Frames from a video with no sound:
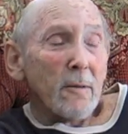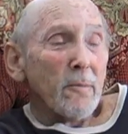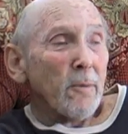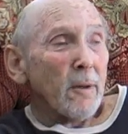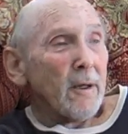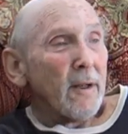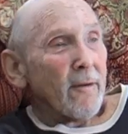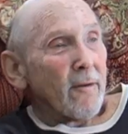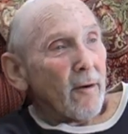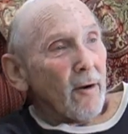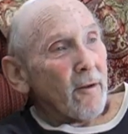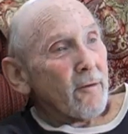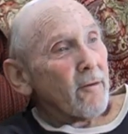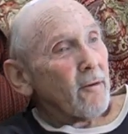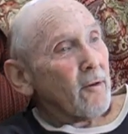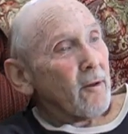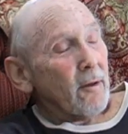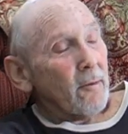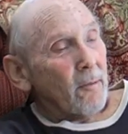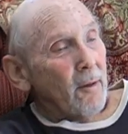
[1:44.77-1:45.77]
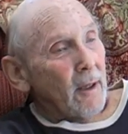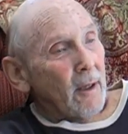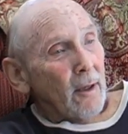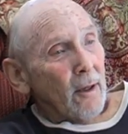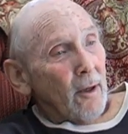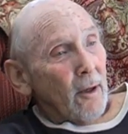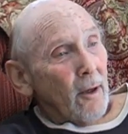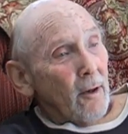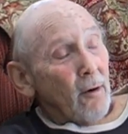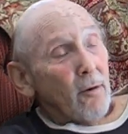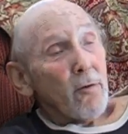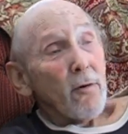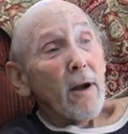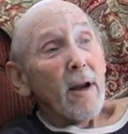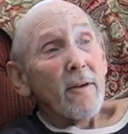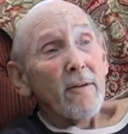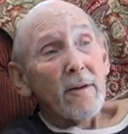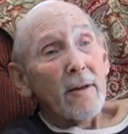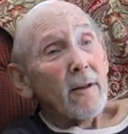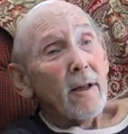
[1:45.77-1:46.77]
but it also can be
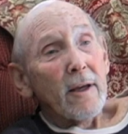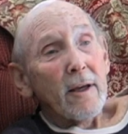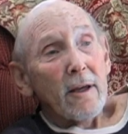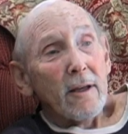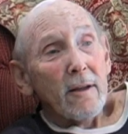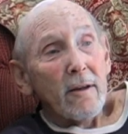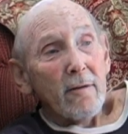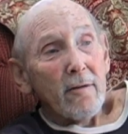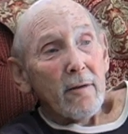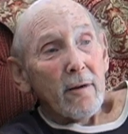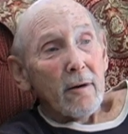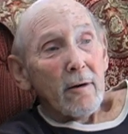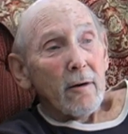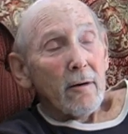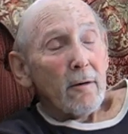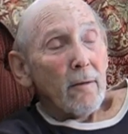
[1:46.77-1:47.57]
crazy like it is here.